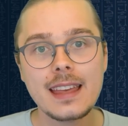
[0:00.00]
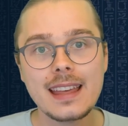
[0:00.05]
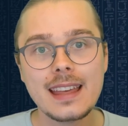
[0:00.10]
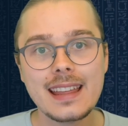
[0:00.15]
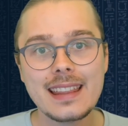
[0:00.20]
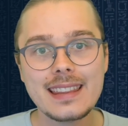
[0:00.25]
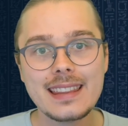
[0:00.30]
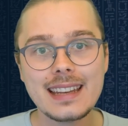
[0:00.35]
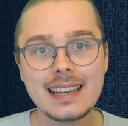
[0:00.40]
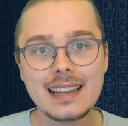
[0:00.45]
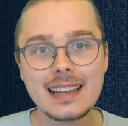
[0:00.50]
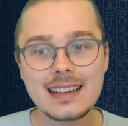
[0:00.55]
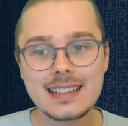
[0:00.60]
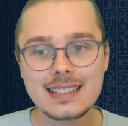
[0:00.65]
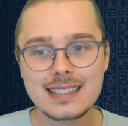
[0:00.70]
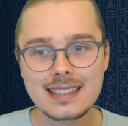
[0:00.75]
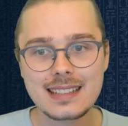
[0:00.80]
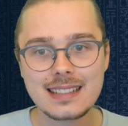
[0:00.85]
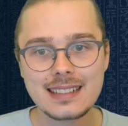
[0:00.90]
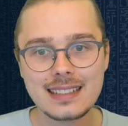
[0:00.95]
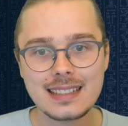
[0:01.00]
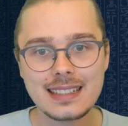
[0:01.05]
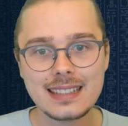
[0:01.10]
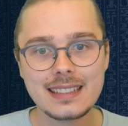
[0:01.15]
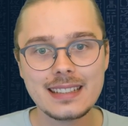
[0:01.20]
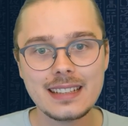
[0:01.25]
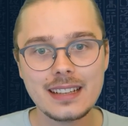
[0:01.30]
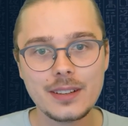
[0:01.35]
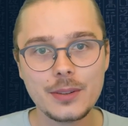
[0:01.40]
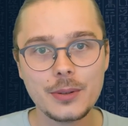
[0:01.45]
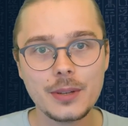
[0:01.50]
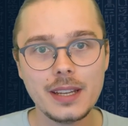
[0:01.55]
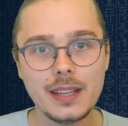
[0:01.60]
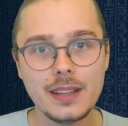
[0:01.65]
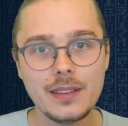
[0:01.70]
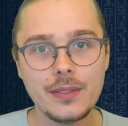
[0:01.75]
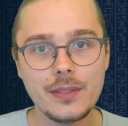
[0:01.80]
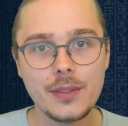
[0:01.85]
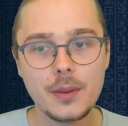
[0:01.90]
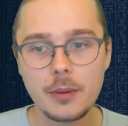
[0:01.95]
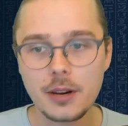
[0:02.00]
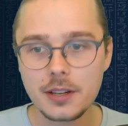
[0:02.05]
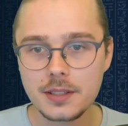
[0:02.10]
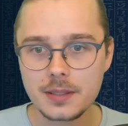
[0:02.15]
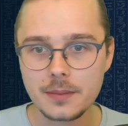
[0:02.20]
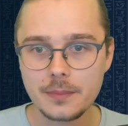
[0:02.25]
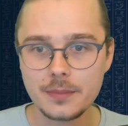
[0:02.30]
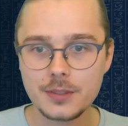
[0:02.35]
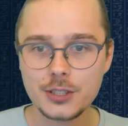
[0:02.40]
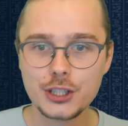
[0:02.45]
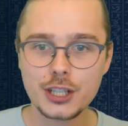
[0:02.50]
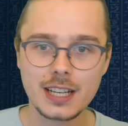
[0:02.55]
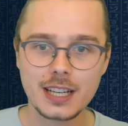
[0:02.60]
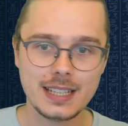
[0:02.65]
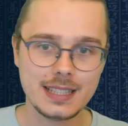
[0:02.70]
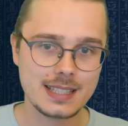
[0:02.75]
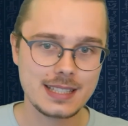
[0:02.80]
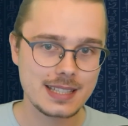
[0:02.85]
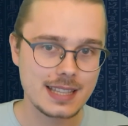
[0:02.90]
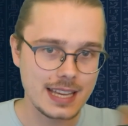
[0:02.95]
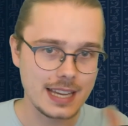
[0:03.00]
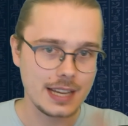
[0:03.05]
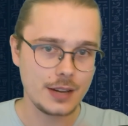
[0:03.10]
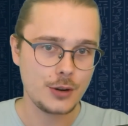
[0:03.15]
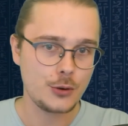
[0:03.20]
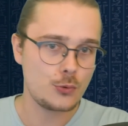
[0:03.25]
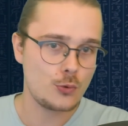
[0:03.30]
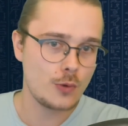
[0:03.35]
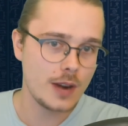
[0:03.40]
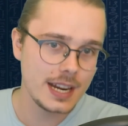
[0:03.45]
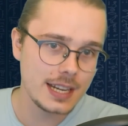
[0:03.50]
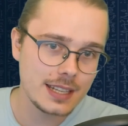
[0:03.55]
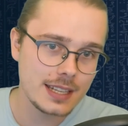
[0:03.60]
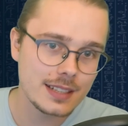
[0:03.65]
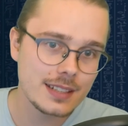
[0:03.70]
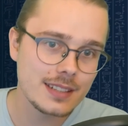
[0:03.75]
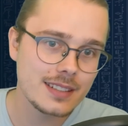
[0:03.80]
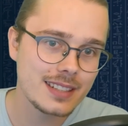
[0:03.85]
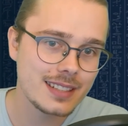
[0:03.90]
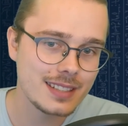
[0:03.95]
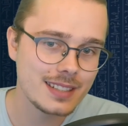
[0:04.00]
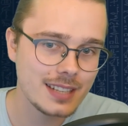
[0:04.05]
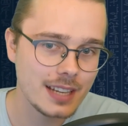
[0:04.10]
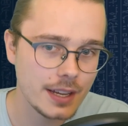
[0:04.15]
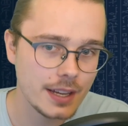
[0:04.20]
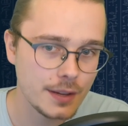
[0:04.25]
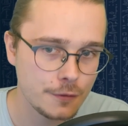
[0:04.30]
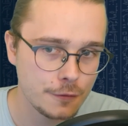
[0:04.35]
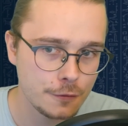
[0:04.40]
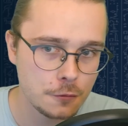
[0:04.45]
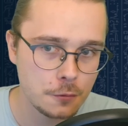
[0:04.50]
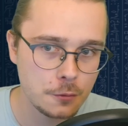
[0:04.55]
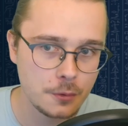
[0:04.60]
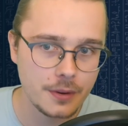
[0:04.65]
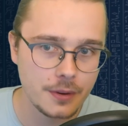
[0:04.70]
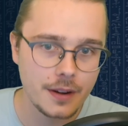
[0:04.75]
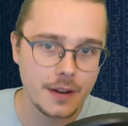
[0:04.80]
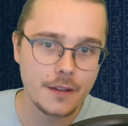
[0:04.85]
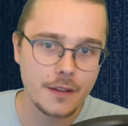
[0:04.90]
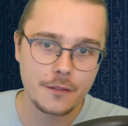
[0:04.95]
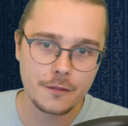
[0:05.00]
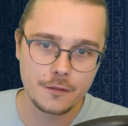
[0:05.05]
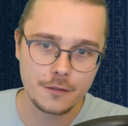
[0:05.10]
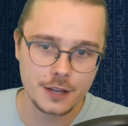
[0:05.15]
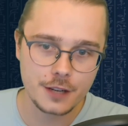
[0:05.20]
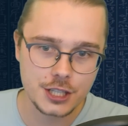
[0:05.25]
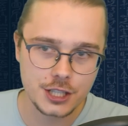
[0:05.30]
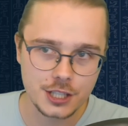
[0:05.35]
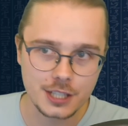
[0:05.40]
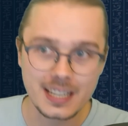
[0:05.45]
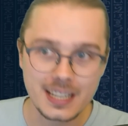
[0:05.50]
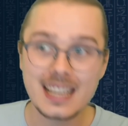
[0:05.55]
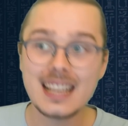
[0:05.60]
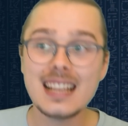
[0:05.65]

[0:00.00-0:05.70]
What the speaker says: that last card down in the bottom shines there, Radiant Typhoon Vision.